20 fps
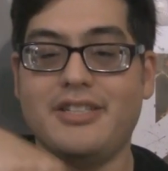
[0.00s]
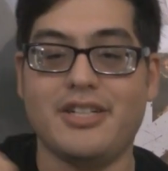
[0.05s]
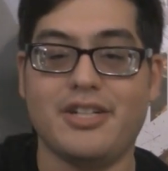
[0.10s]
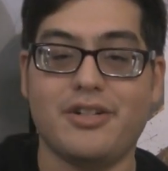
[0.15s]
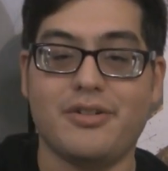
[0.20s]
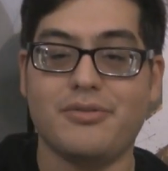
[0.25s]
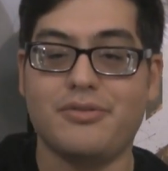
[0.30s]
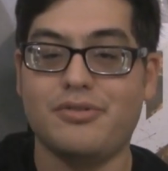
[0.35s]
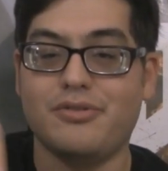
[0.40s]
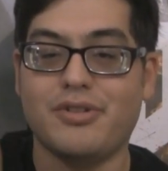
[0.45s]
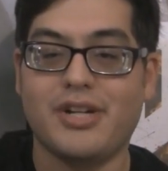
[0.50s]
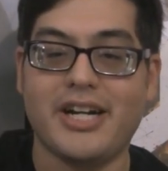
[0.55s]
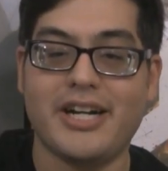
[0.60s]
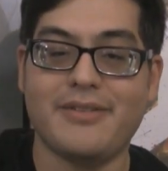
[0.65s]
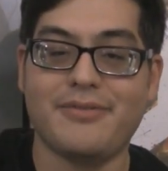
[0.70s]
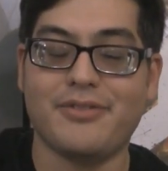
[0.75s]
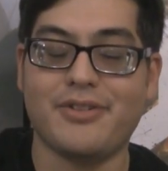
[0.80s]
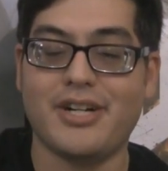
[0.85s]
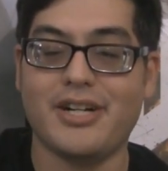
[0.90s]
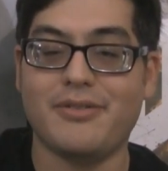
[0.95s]
you know,
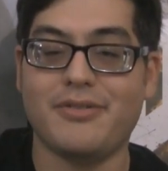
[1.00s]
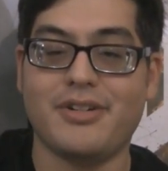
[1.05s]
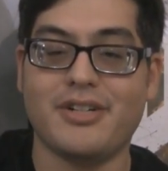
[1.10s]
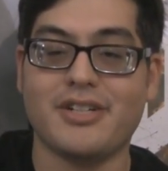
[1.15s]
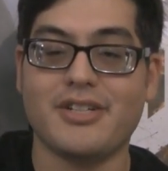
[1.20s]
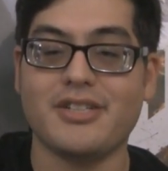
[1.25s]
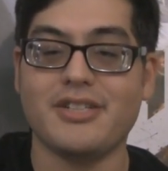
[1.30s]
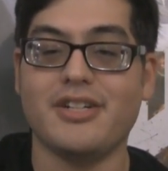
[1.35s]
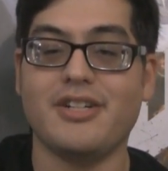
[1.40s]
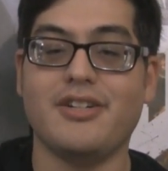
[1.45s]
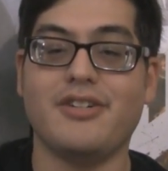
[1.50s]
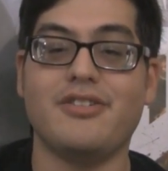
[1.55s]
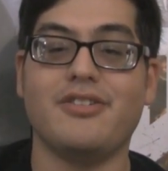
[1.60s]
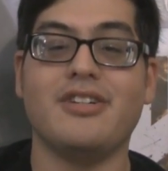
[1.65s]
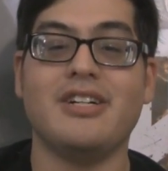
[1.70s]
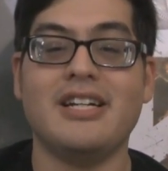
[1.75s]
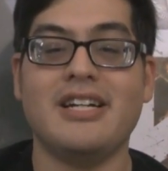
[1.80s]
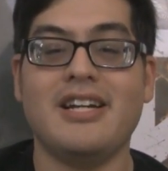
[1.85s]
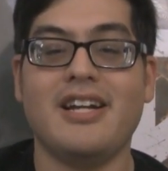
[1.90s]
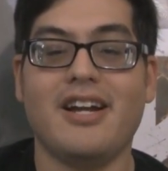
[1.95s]
drive where I want to go.